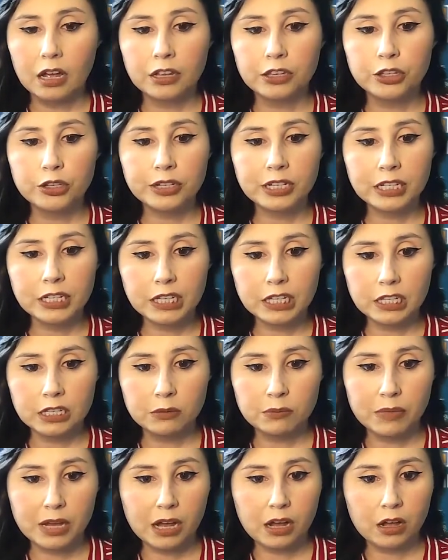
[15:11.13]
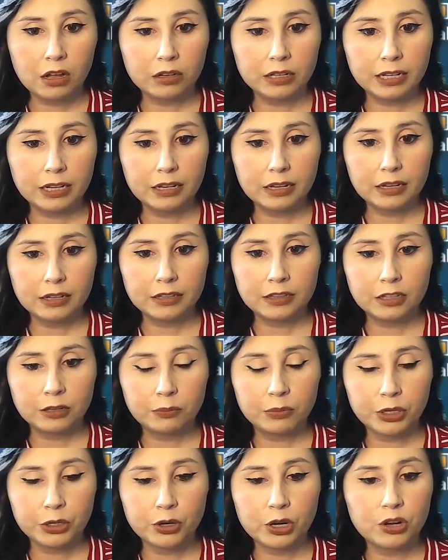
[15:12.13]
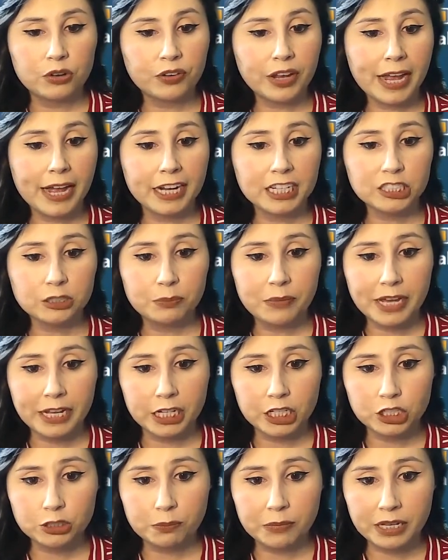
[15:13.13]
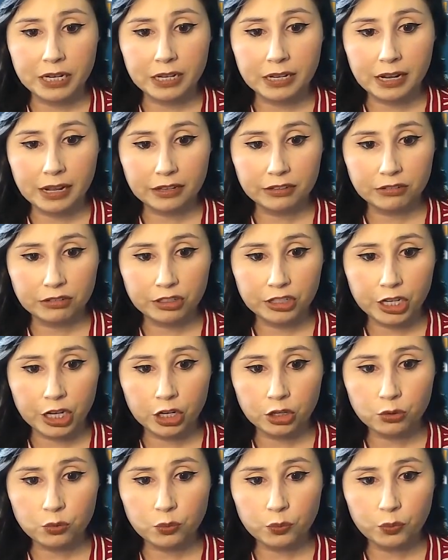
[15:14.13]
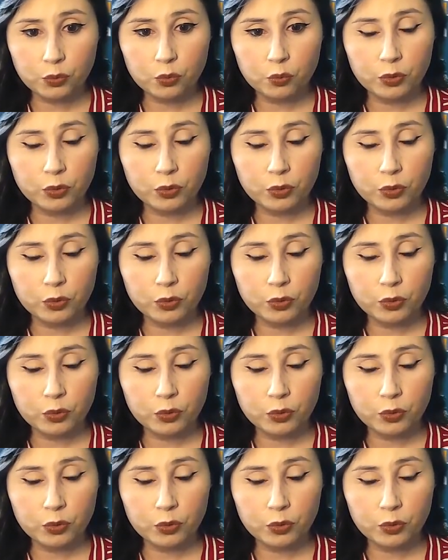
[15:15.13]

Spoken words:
you can email the Bureau of Cash Management at SEO,